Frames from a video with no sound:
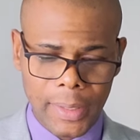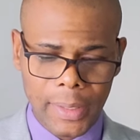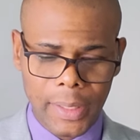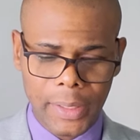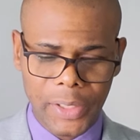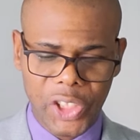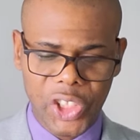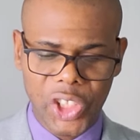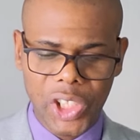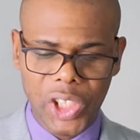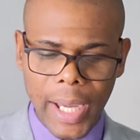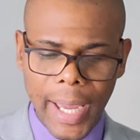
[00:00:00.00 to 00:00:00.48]

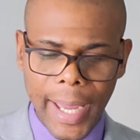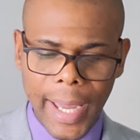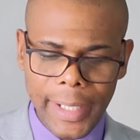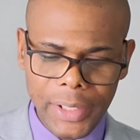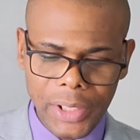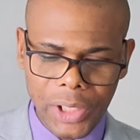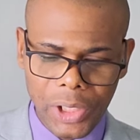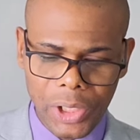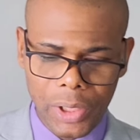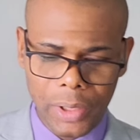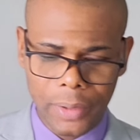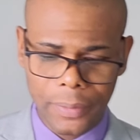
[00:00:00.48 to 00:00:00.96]
The
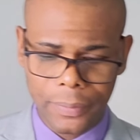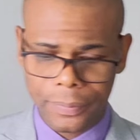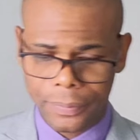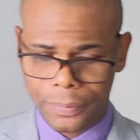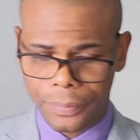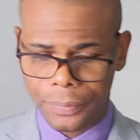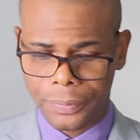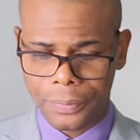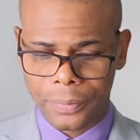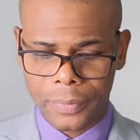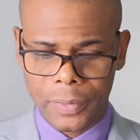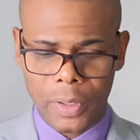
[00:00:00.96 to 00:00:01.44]
charge
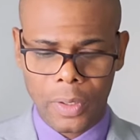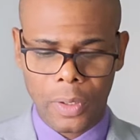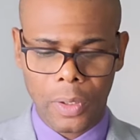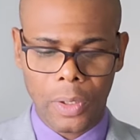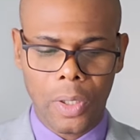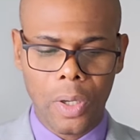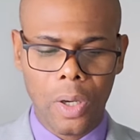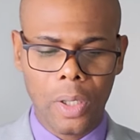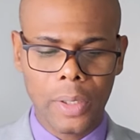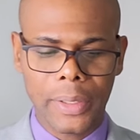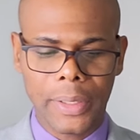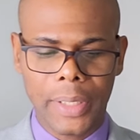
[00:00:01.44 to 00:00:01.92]

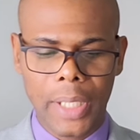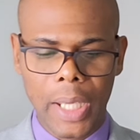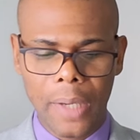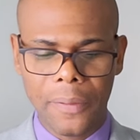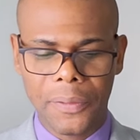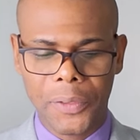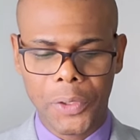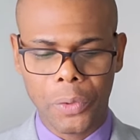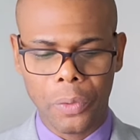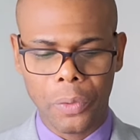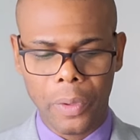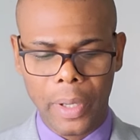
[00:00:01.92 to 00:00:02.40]
God
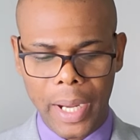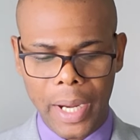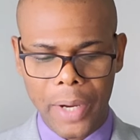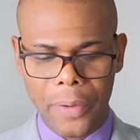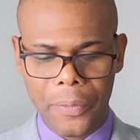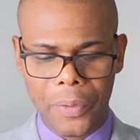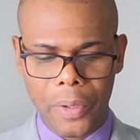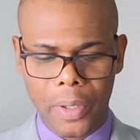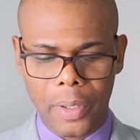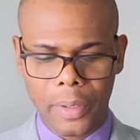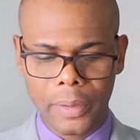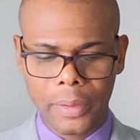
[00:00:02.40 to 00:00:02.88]
gave to
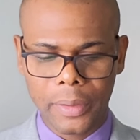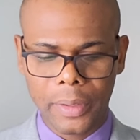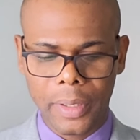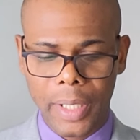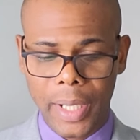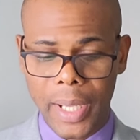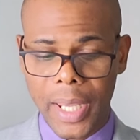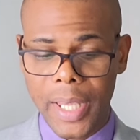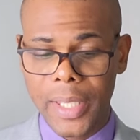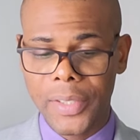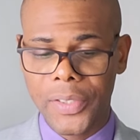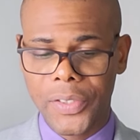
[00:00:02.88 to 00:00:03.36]
Aaron,
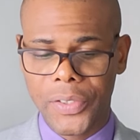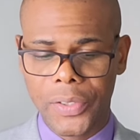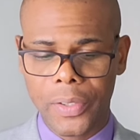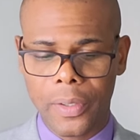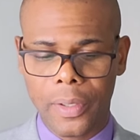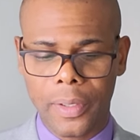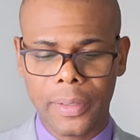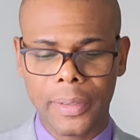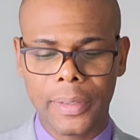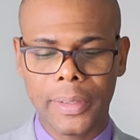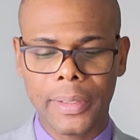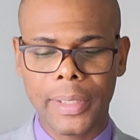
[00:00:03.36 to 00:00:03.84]
his
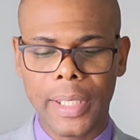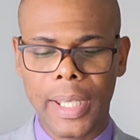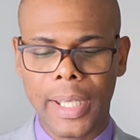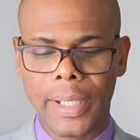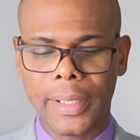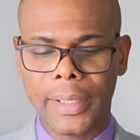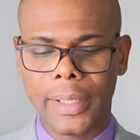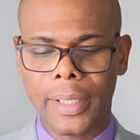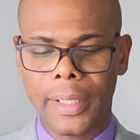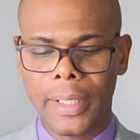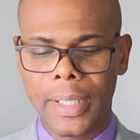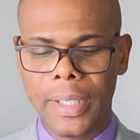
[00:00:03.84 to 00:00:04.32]
sons,
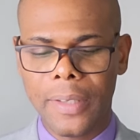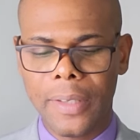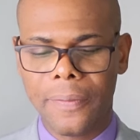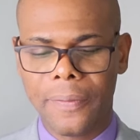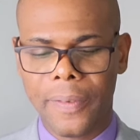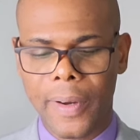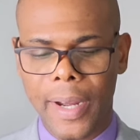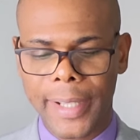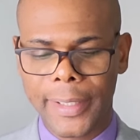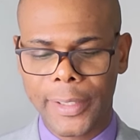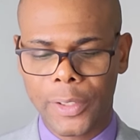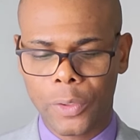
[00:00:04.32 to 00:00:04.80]
and the
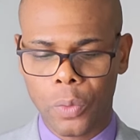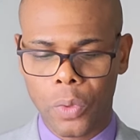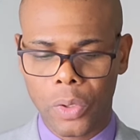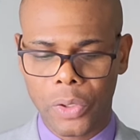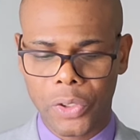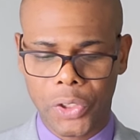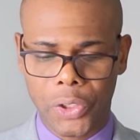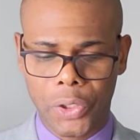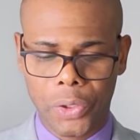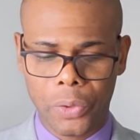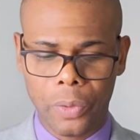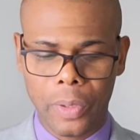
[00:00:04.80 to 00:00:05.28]
Levites
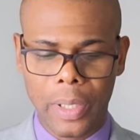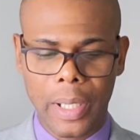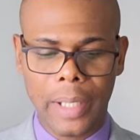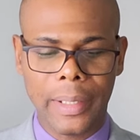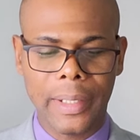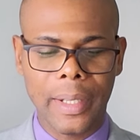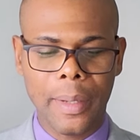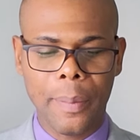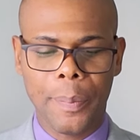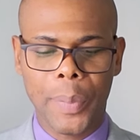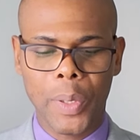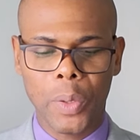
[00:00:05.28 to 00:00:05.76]
was to
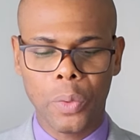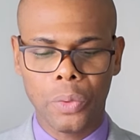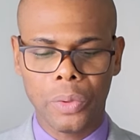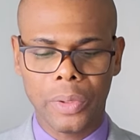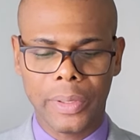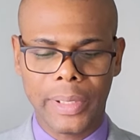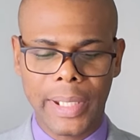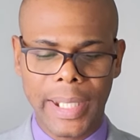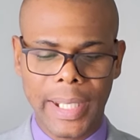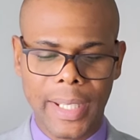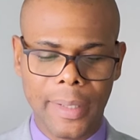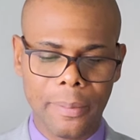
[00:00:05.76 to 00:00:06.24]

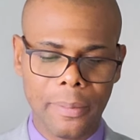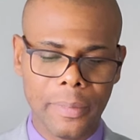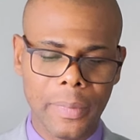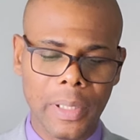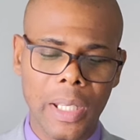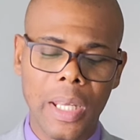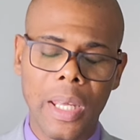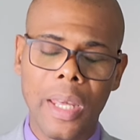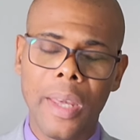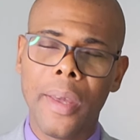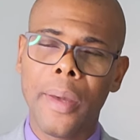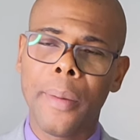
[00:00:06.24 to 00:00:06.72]
enable
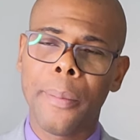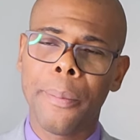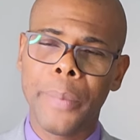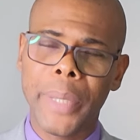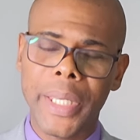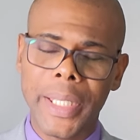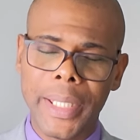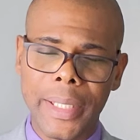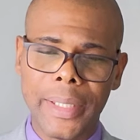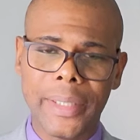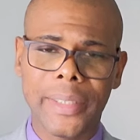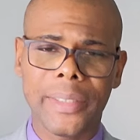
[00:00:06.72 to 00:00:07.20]
them
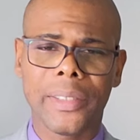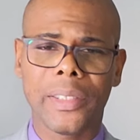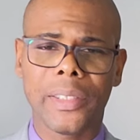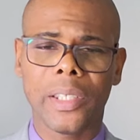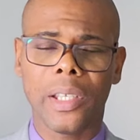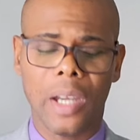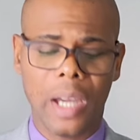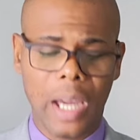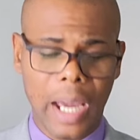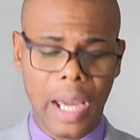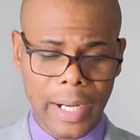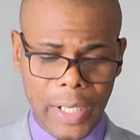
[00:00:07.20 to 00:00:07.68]

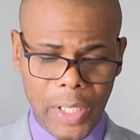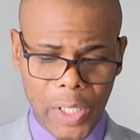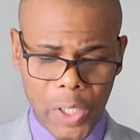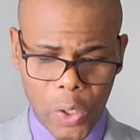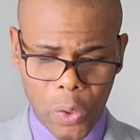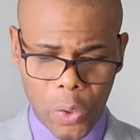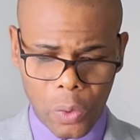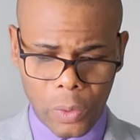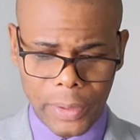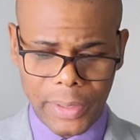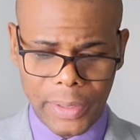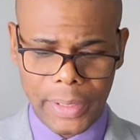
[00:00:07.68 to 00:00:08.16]
minister
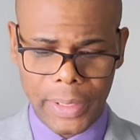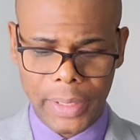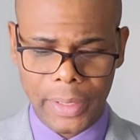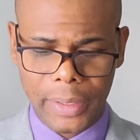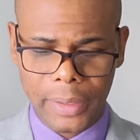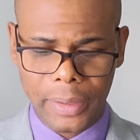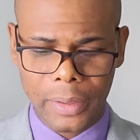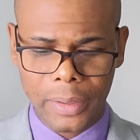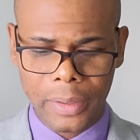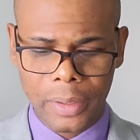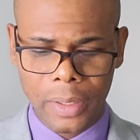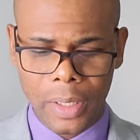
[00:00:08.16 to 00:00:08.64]

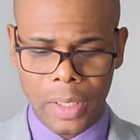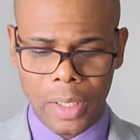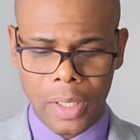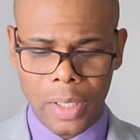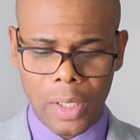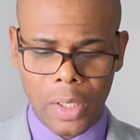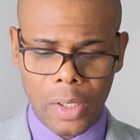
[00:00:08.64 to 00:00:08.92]
according